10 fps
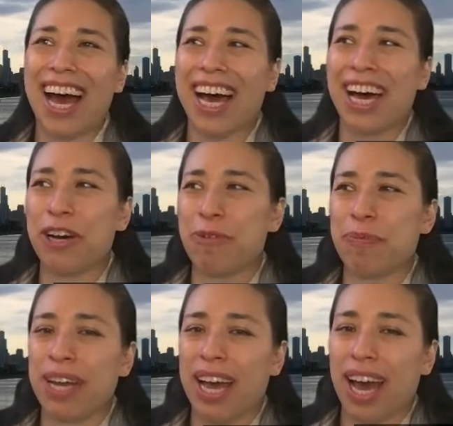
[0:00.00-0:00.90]

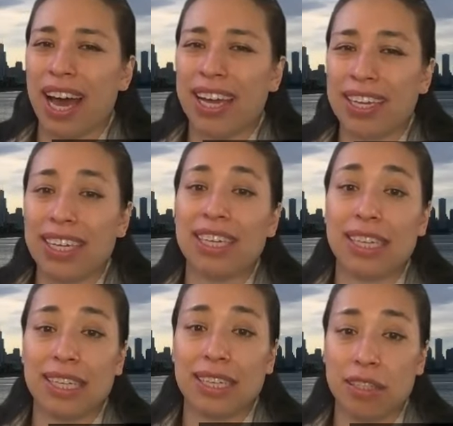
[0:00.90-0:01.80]
I
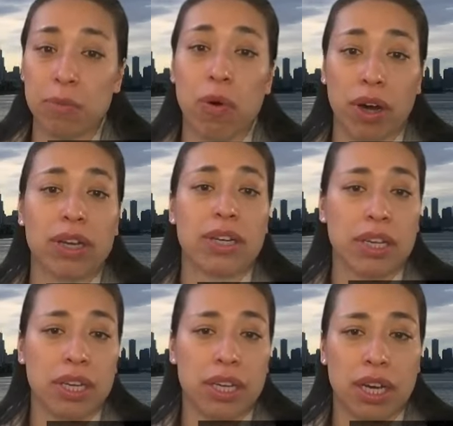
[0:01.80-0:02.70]
needed support
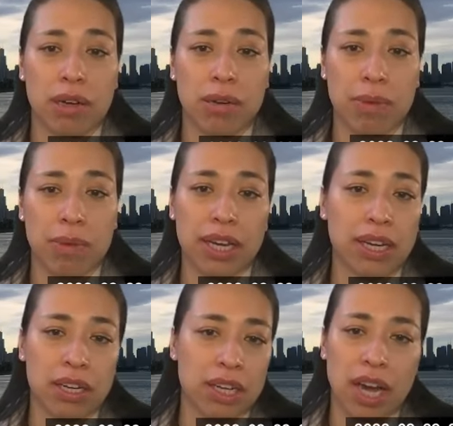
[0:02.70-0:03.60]
um, I
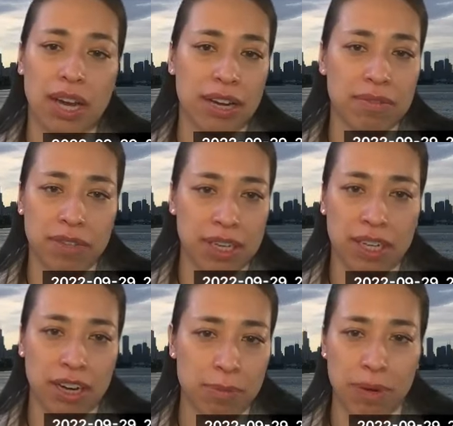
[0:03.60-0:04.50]
could not have done
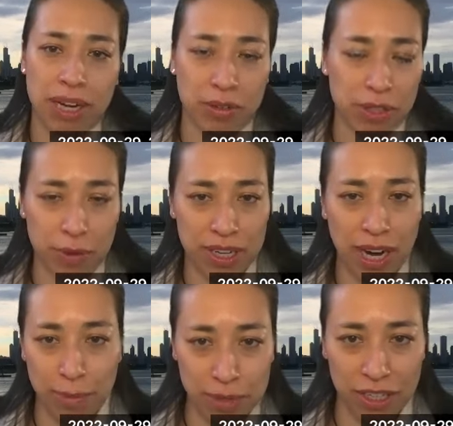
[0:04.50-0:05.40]
it on my own. There were
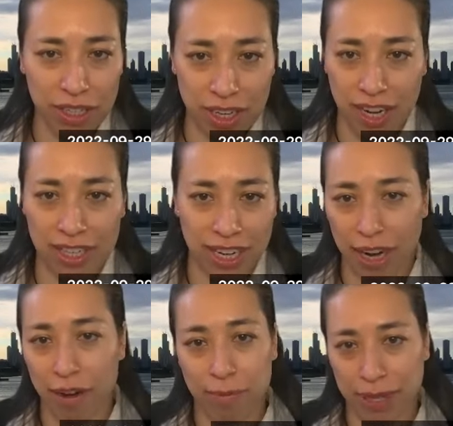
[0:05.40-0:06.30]
times I could not take
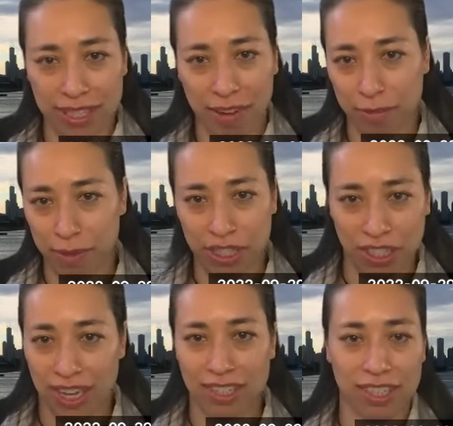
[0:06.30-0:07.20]
care of myself, much
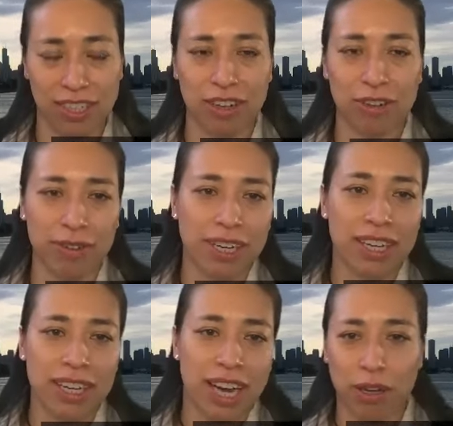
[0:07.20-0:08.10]
less, you know,
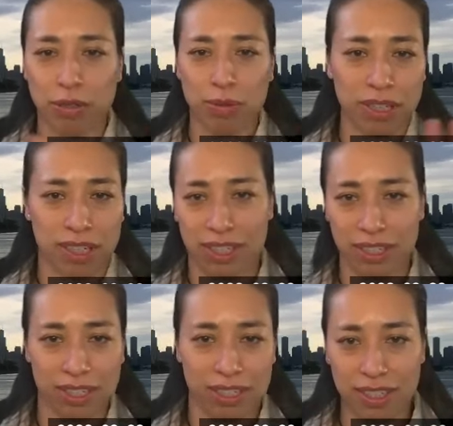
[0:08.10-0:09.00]
housework
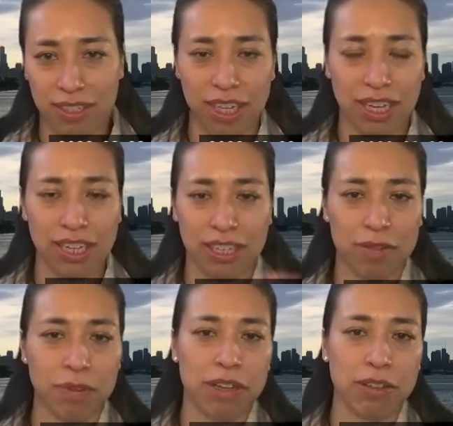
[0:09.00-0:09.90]
and cooking
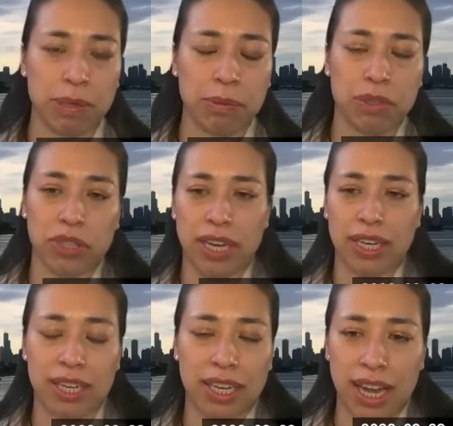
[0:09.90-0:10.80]
dinner for other people. That
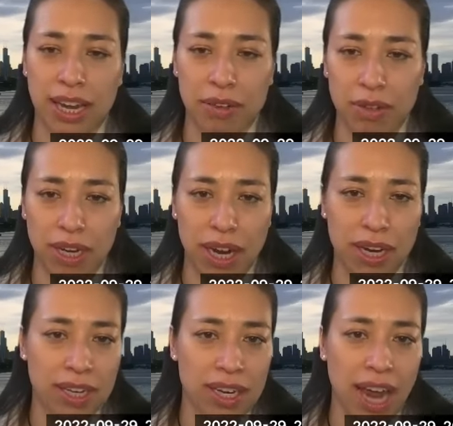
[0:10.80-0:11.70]
that I
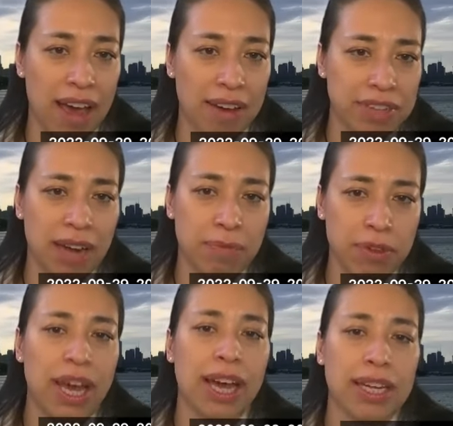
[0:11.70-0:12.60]
didn't have time
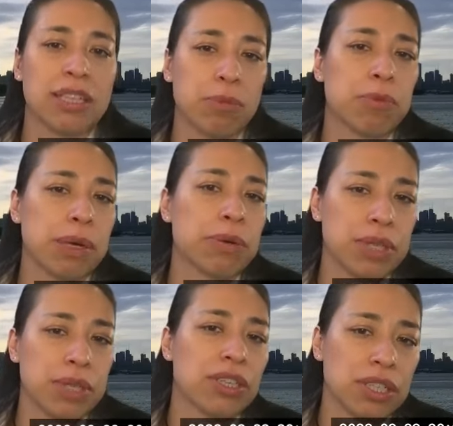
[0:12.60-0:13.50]
for that. And some of my
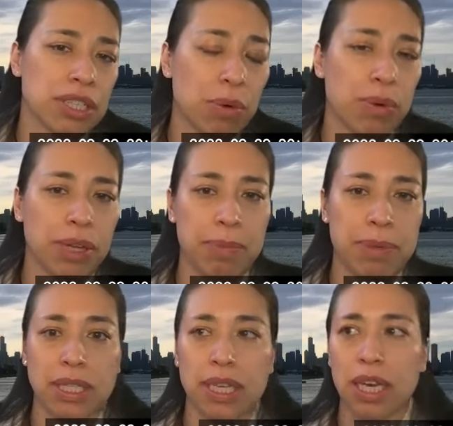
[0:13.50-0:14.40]
rotations, they were really
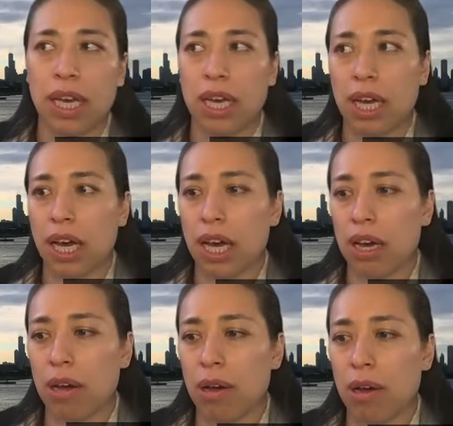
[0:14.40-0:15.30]
busy.
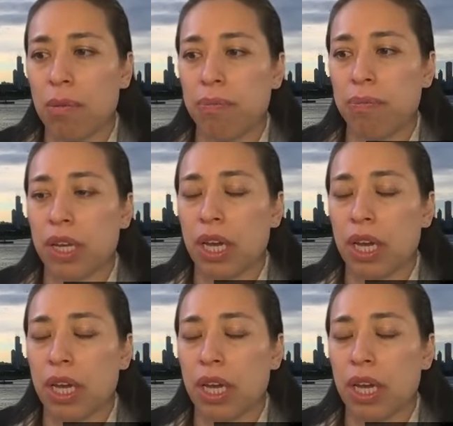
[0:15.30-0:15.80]
Um,